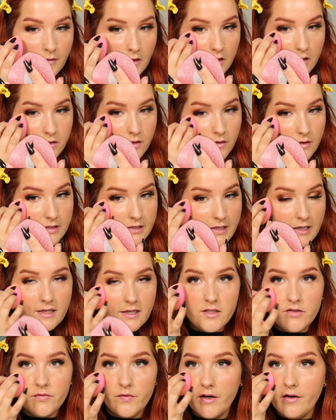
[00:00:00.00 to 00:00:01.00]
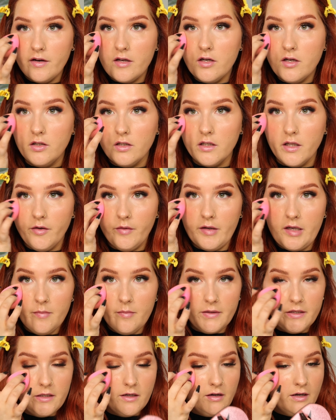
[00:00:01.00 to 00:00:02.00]
So the skin is very glowy,
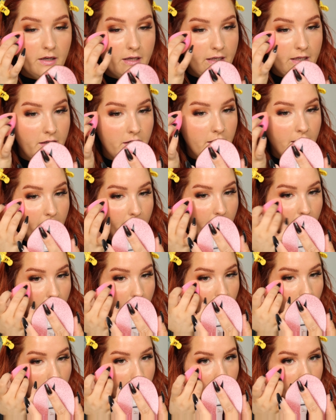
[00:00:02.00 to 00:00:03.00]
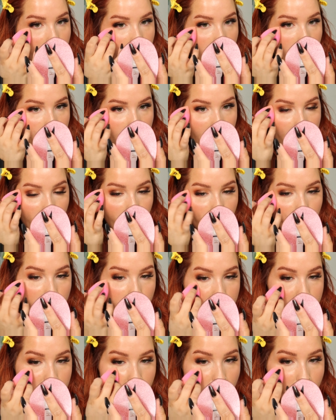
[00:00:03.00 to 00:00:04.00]
but not in a like
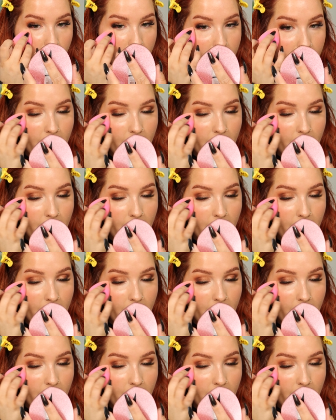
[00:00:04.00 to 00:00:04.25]
greasy way.